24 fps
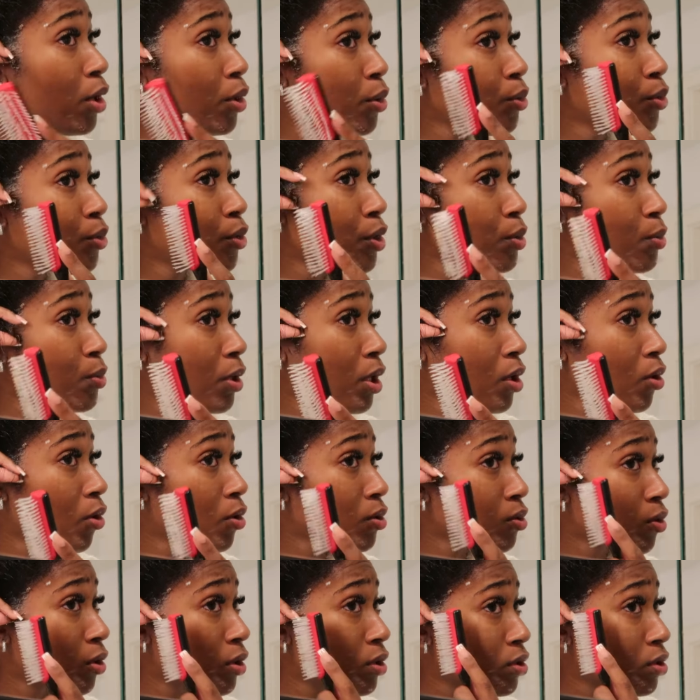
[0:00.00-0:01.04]
who knows what the
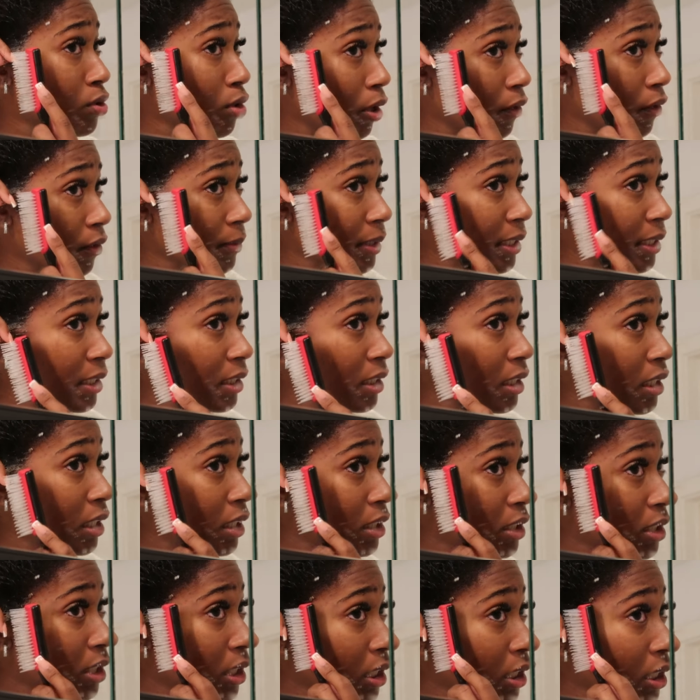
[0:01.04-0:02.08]
Lord's got in store for me,
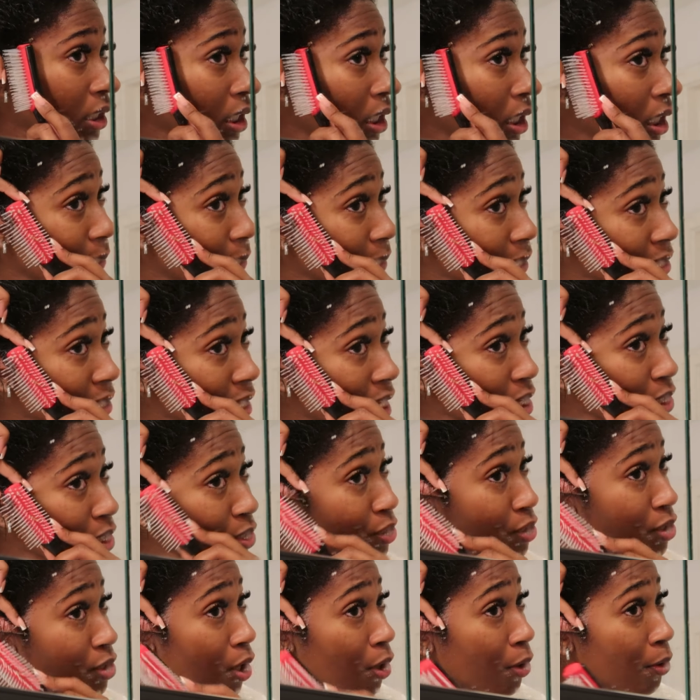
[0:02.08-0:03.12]
literally. Anyways,
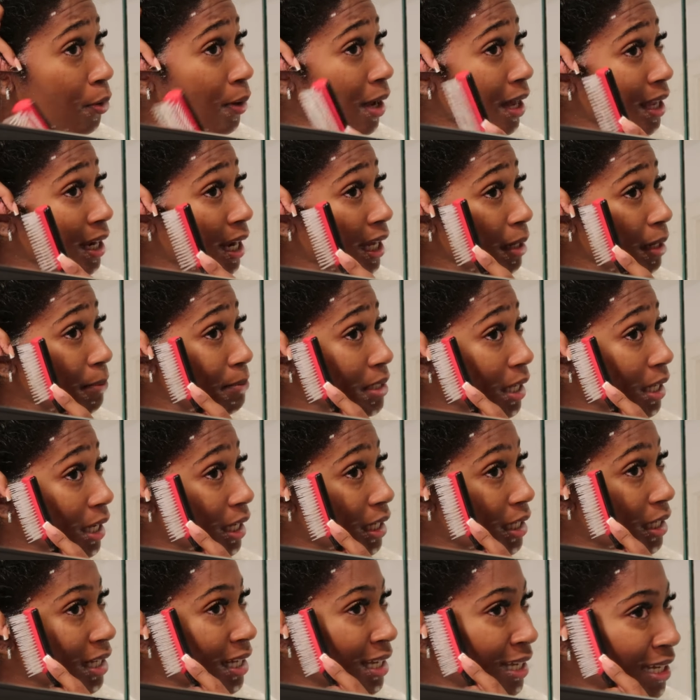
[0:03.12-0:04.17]
so like I'm
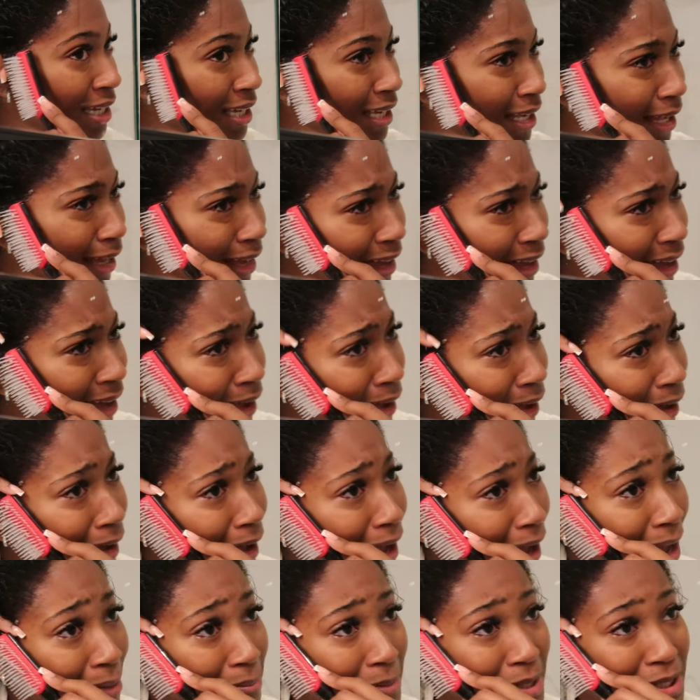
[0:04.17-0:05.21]
saying,
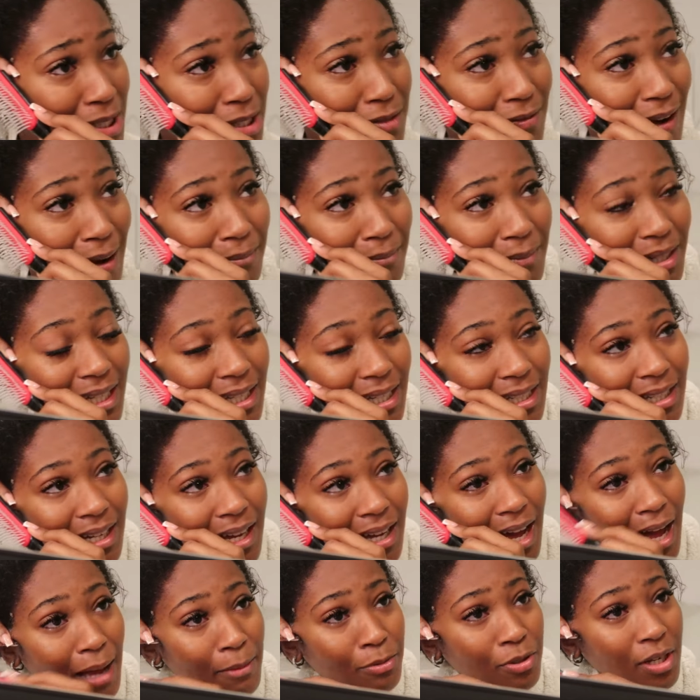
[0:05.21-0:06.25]
I'm literally rambling in.
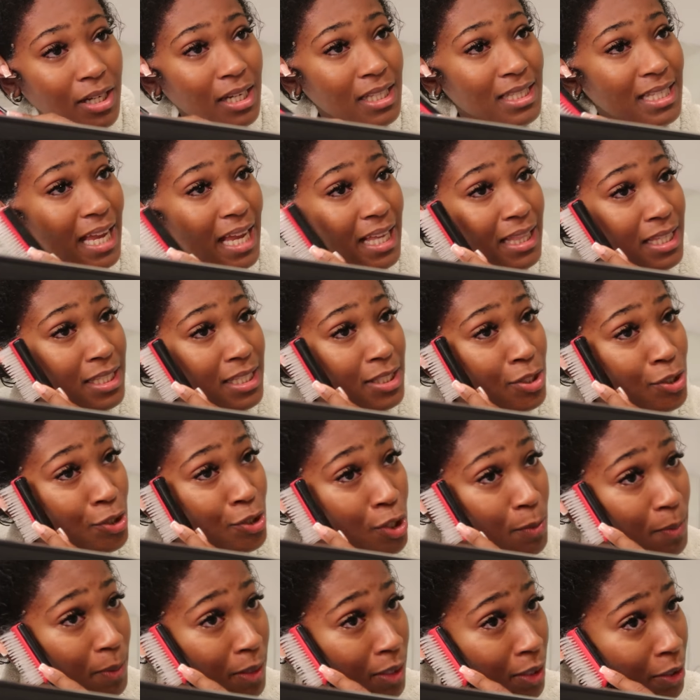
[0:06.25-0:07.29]
I'm trying to take this
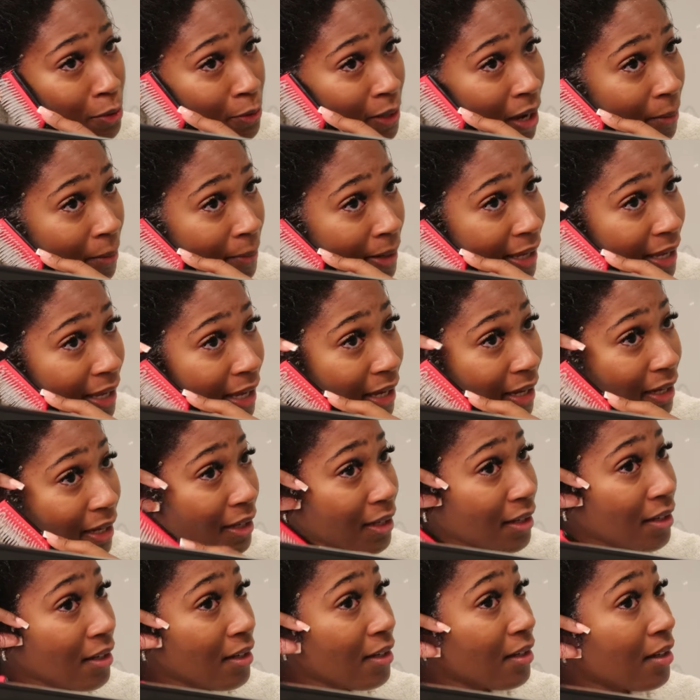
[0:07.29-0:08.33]
stupid glue out of my
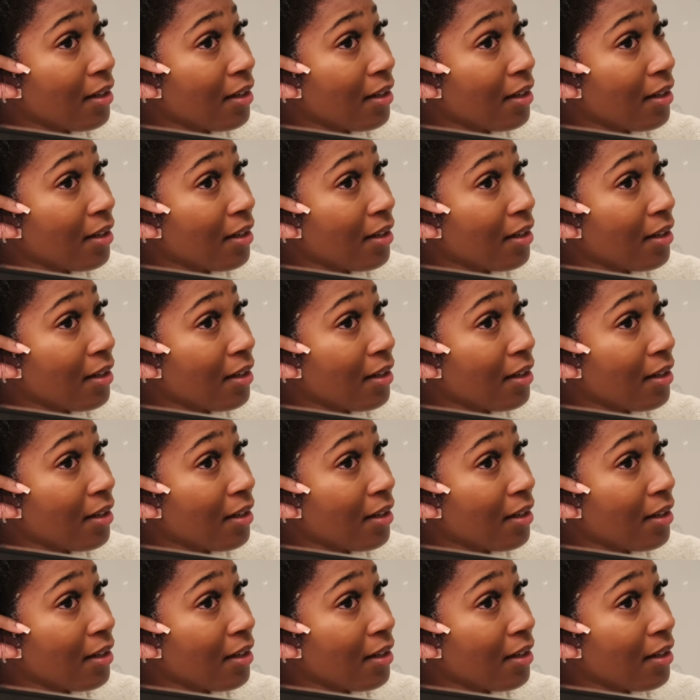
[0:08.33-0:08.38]
hair.